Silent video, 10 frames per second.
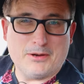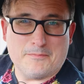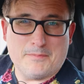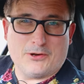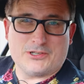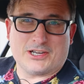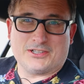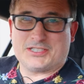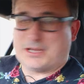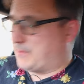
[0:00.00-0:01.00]
Mirrors
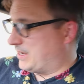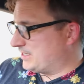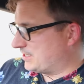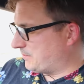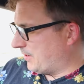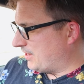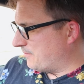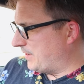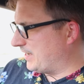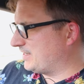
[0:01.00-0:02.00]
aren't dipping despite
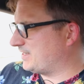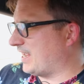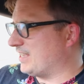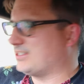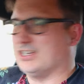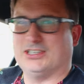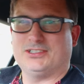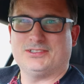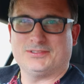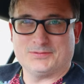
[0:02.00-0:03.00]
them being set
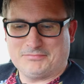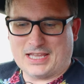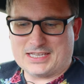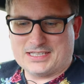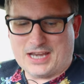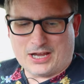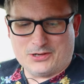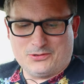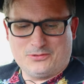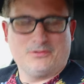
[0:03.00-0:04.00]
to. There's no
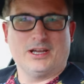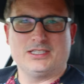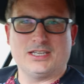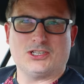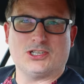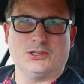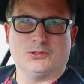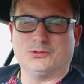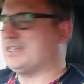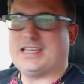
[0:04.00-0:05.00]

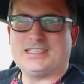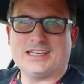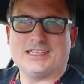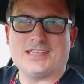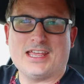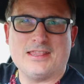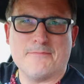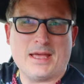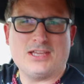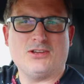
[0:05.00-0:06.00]
additional settings in the
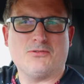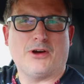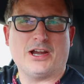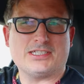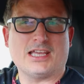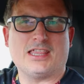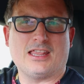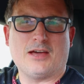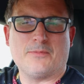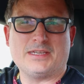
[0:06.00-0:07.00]
menu where it said
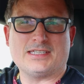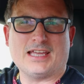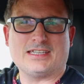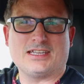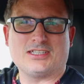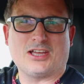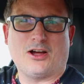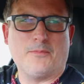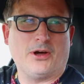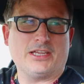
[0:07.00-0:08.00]
that there'll be settings that
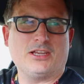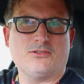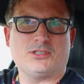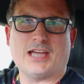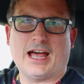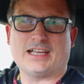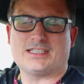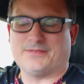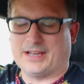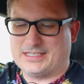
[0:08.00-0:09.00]
I might use to
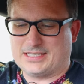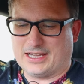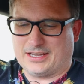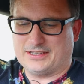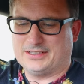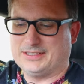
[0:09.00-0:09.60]
activate it.